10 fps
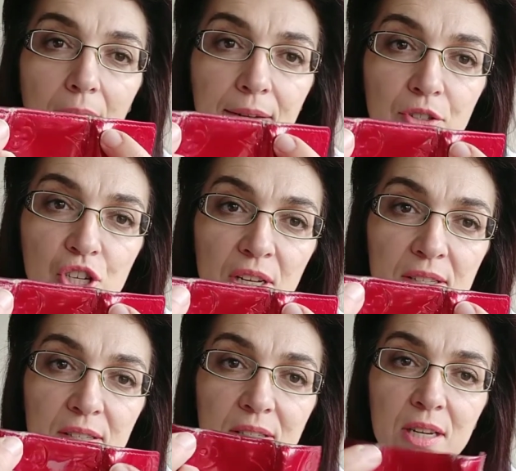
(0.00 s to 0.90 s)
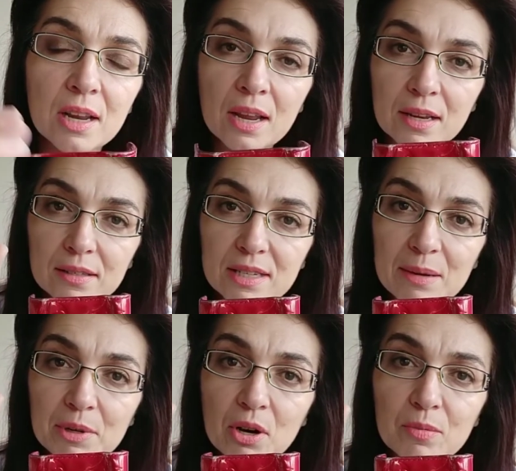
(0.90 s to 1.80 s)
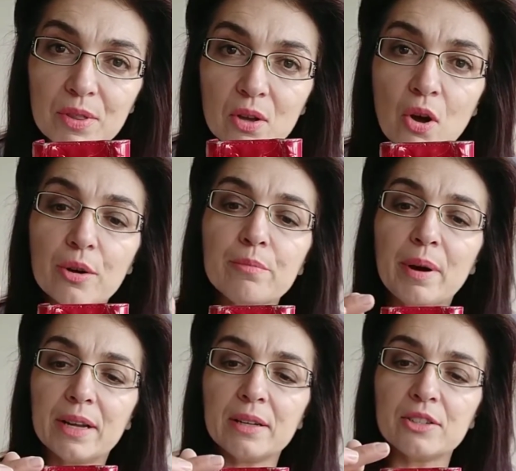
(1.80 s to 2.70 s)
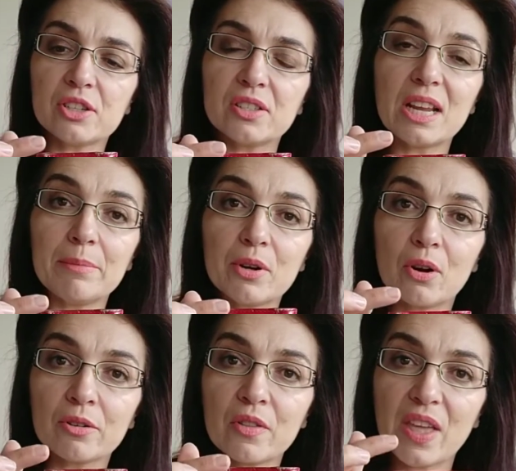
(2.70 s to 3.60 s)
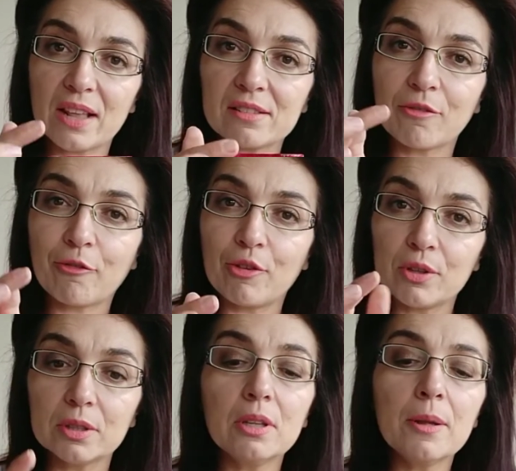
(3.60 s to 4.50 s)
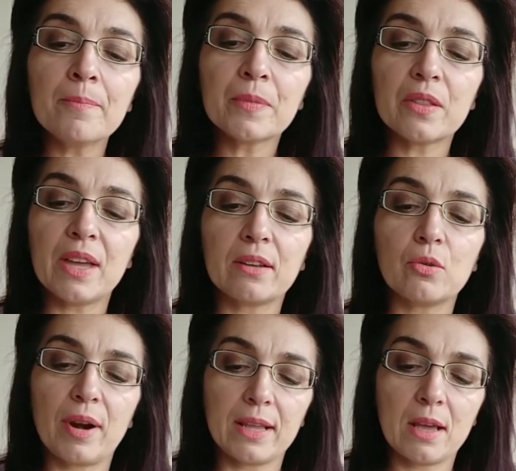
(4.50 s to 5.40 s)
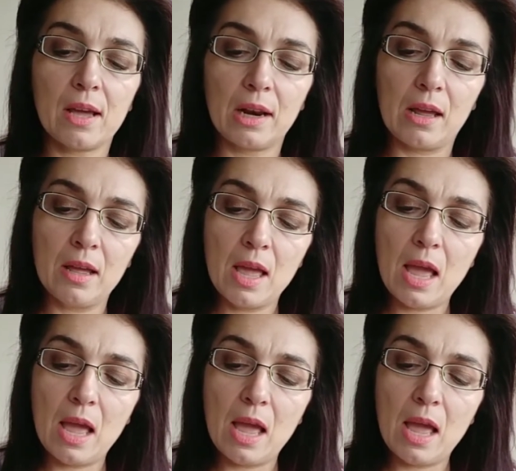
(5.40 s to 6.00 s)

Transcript: and just dab it on with a cotton bud and just dab it on there to fill that grey colour.